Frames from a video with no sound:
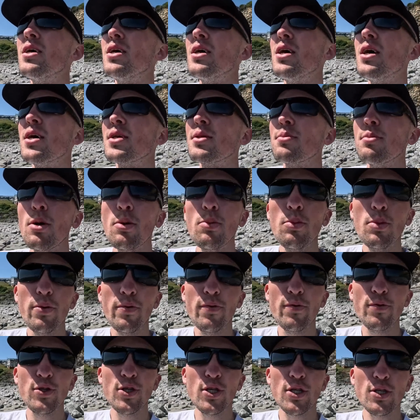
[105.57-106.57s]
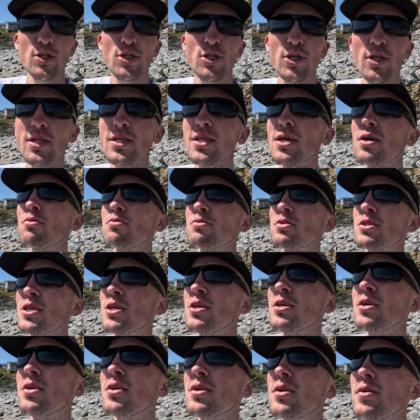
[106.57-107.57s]
At the moment, we've just chucked out
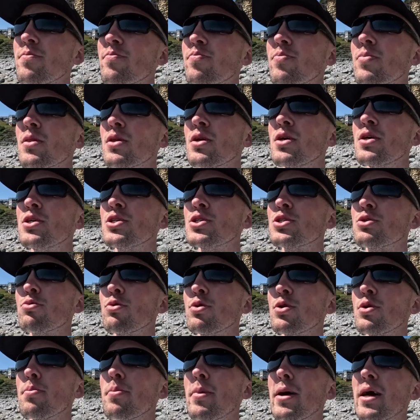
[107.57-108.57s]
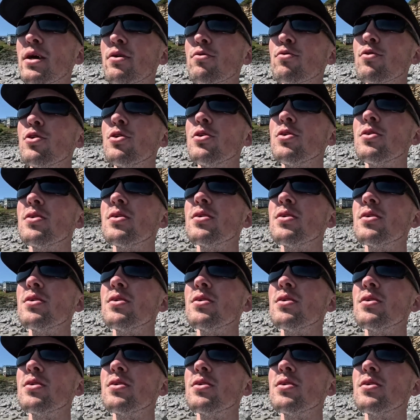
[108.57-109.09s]
squid and mackerel